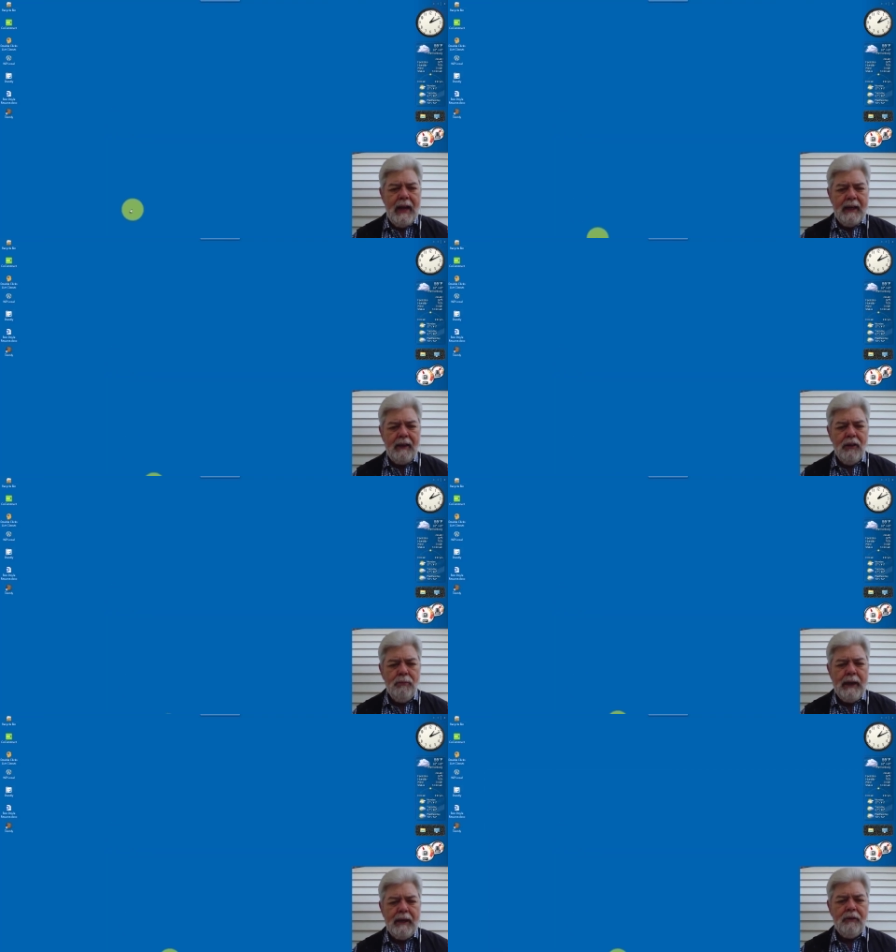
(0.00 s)
and go
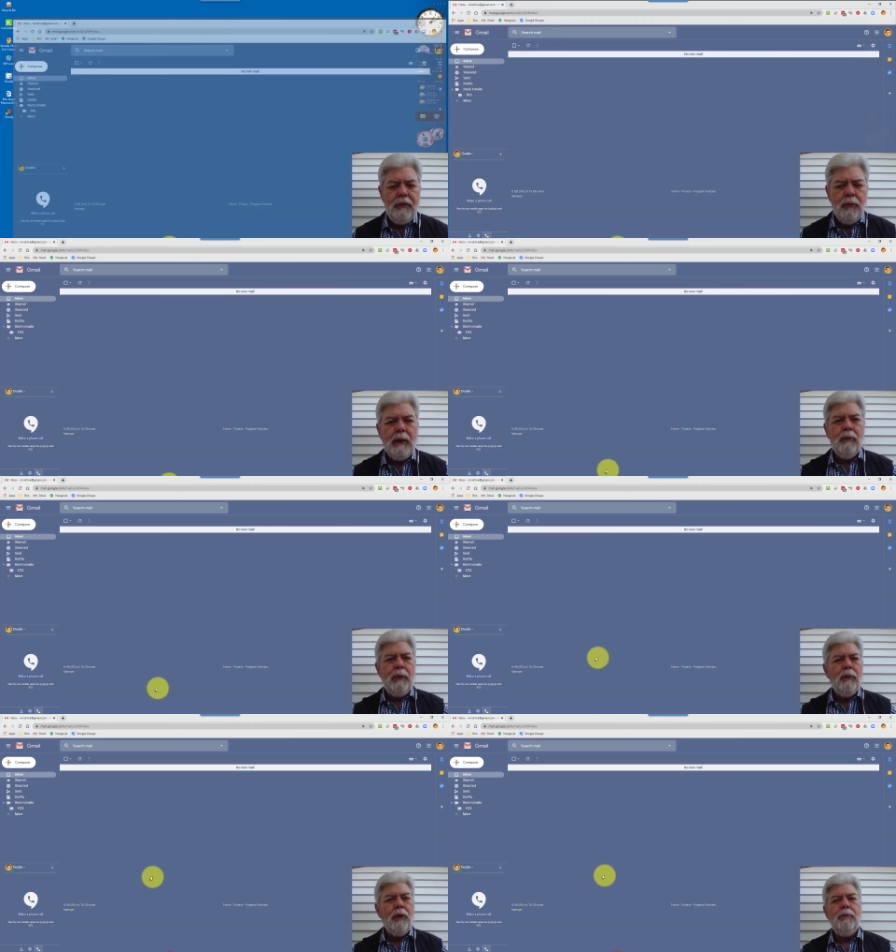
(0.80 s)
back to where we
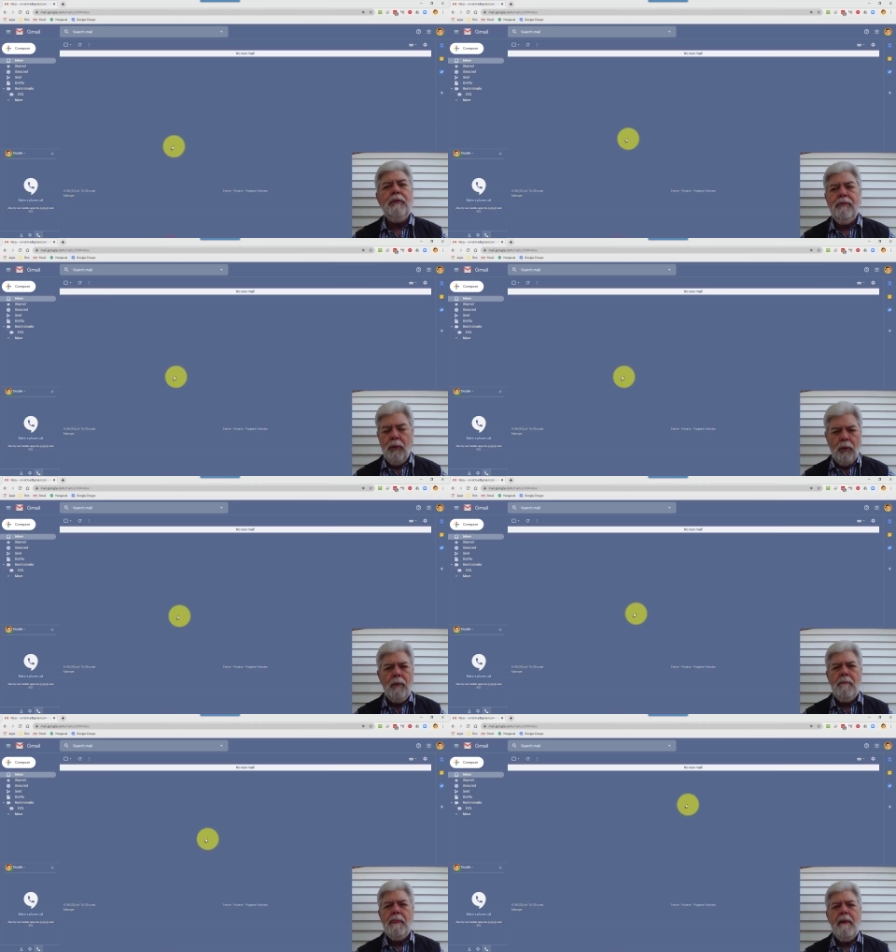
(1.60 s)
were before.
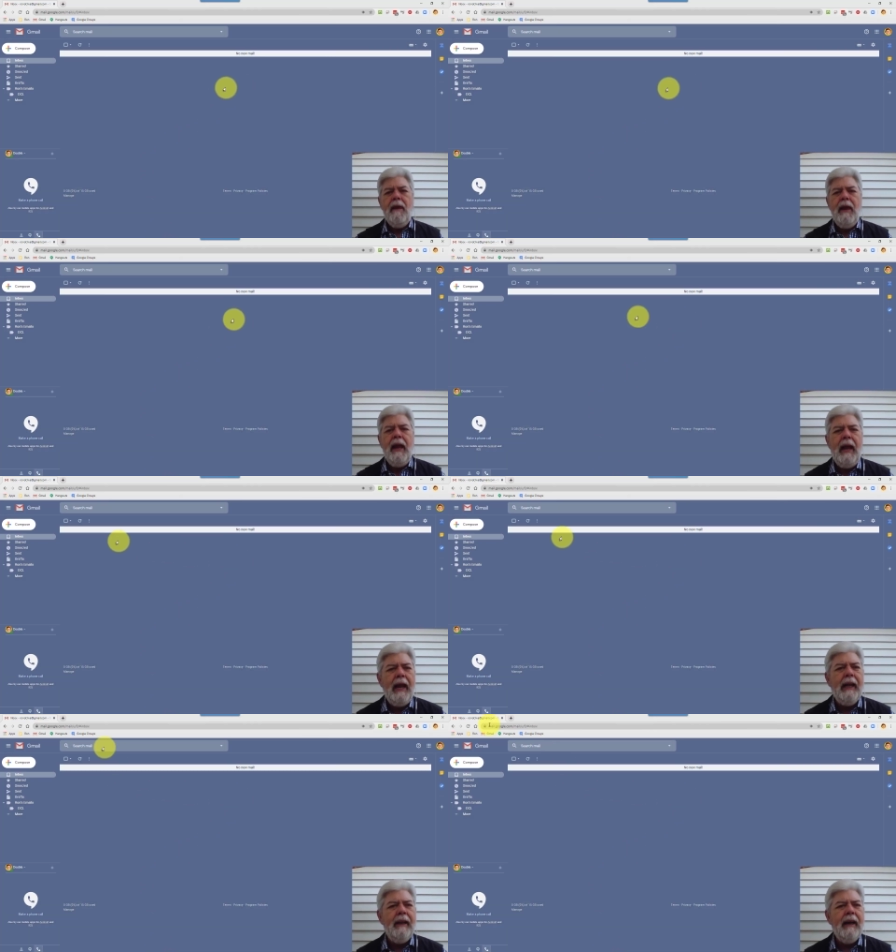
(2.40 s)

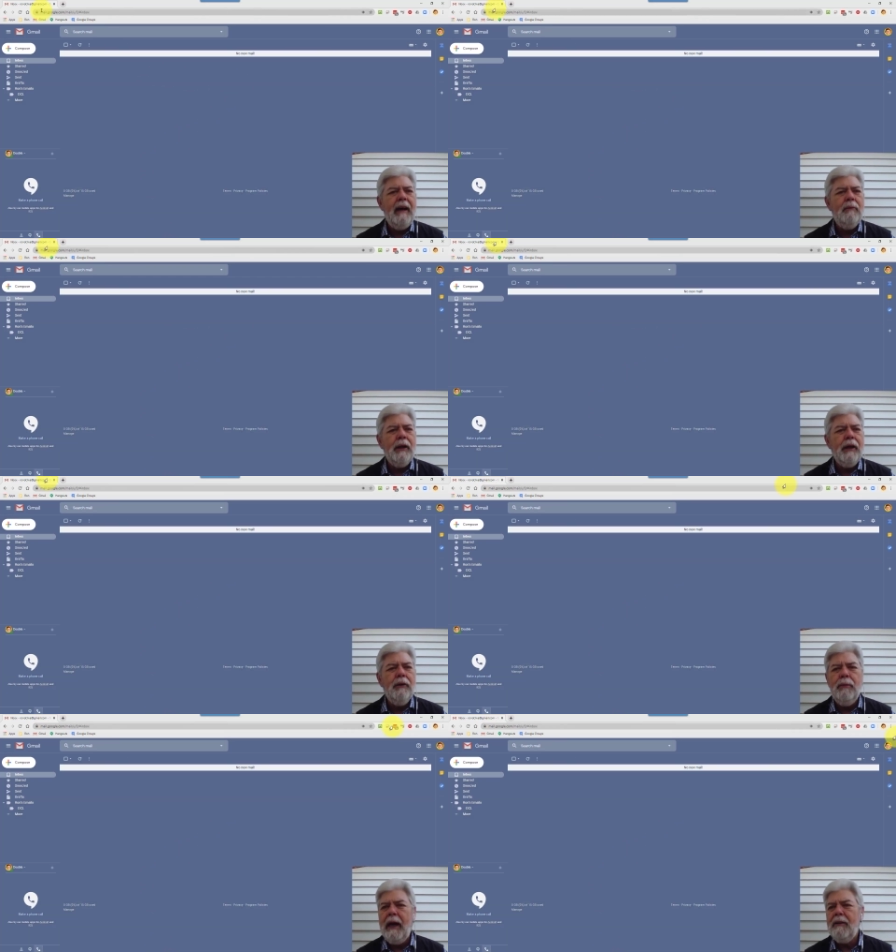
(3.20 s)
And I'm going to go
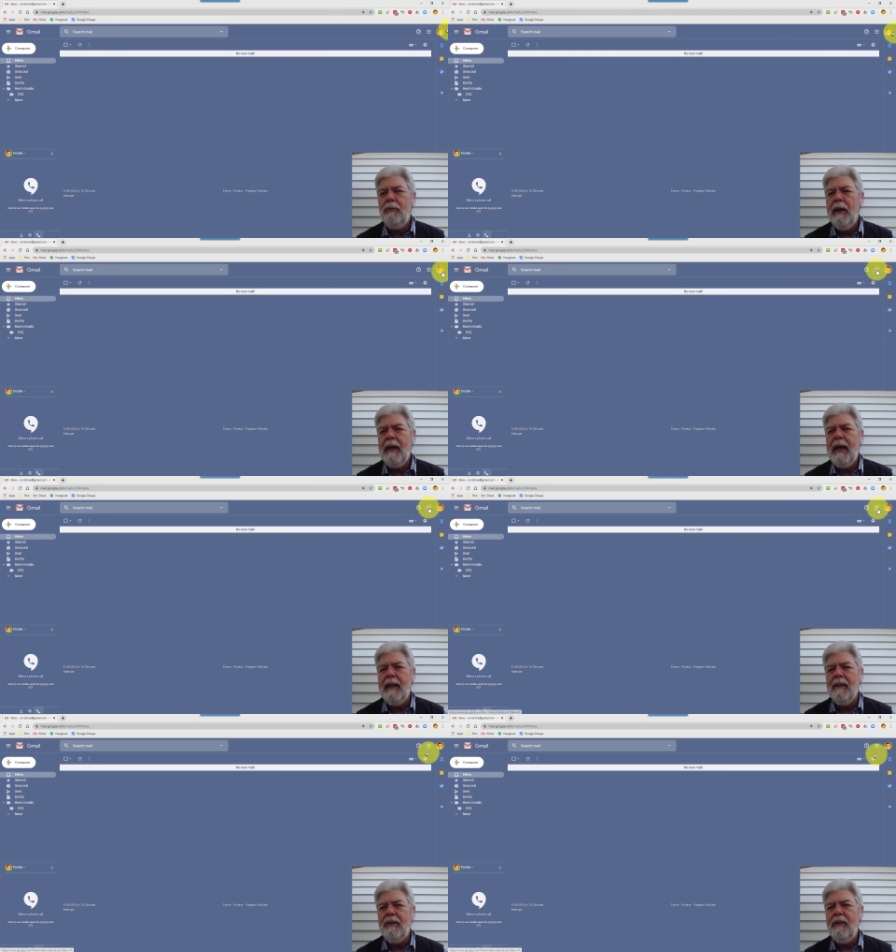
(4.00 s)
back to my
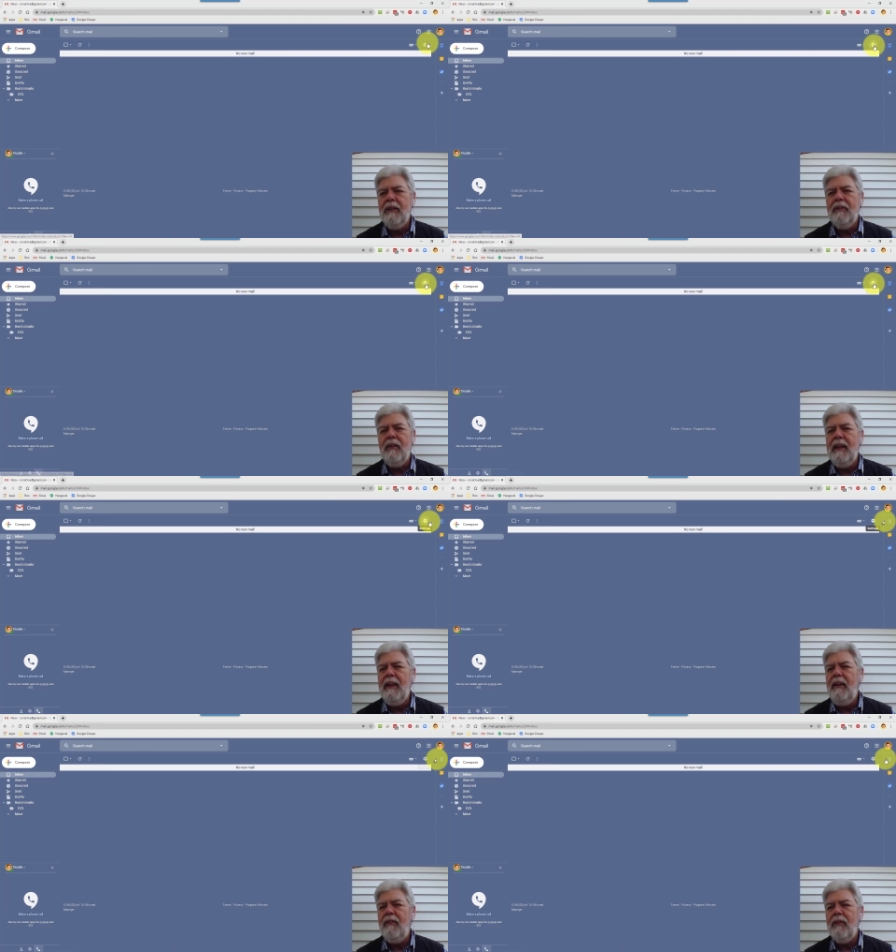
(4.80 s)
calendar. It's the
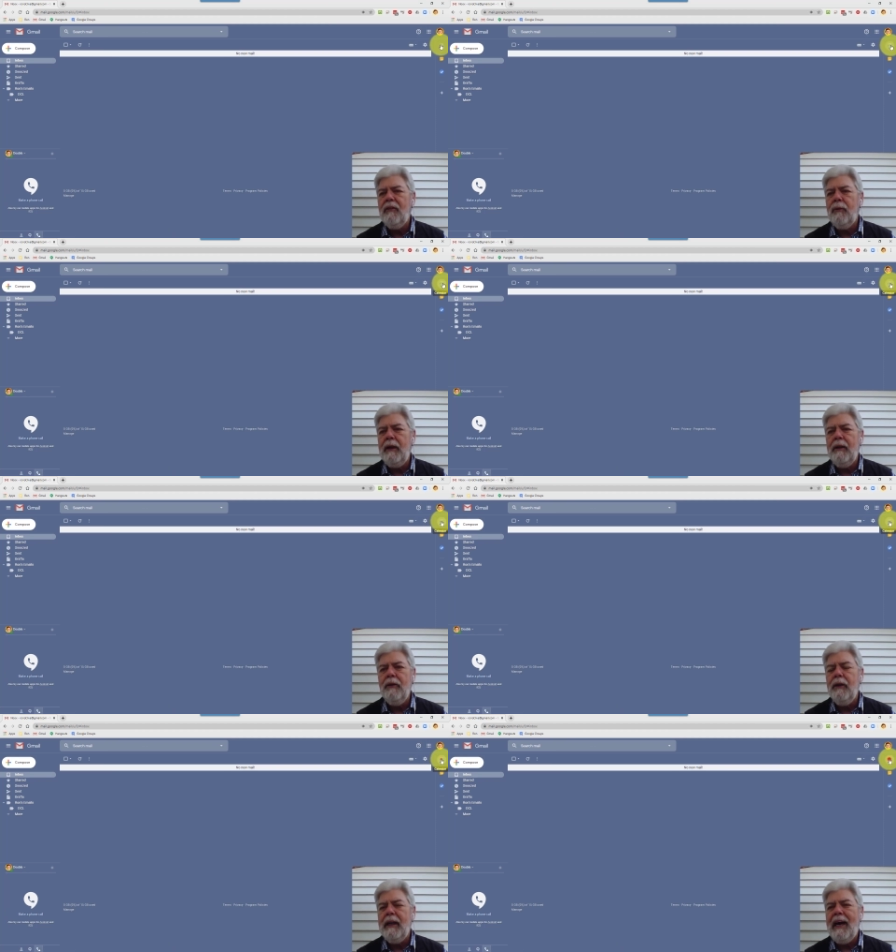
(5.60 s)
easiest way to
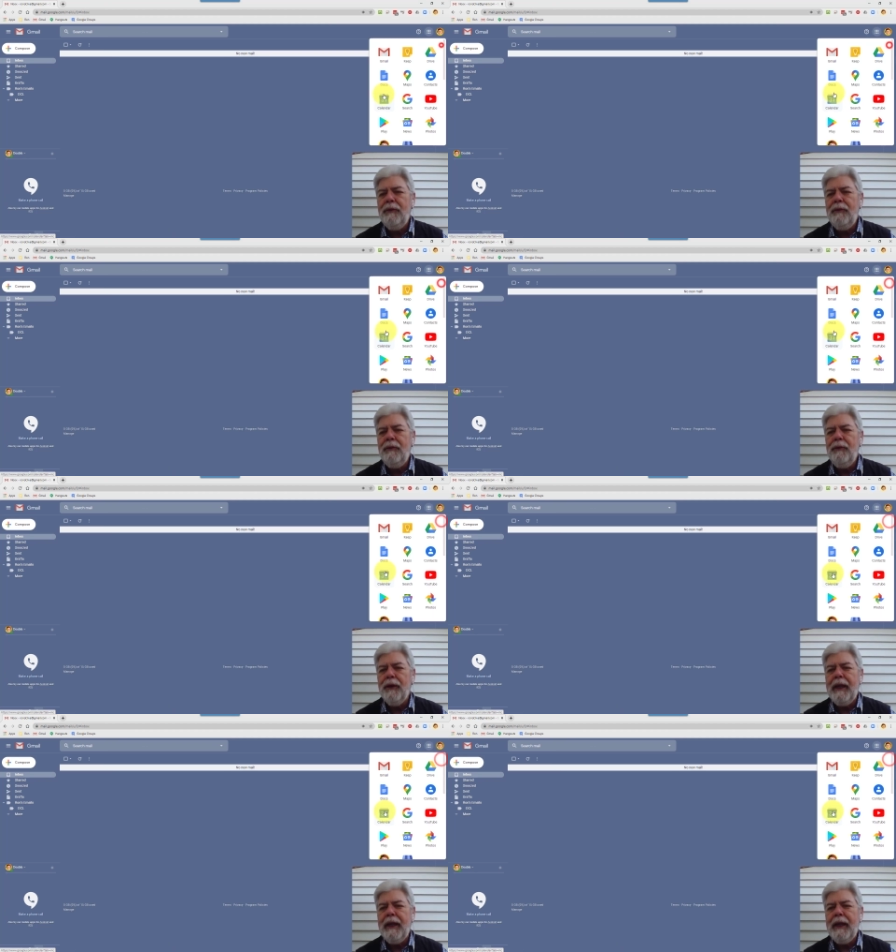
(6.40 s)
do it. To the